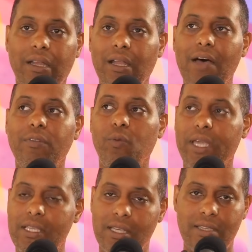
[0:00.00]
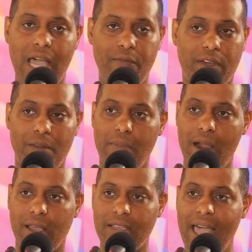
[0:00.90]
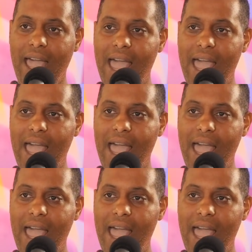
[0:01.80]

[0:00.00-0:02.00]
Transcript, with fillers: I love the way he says African Americans.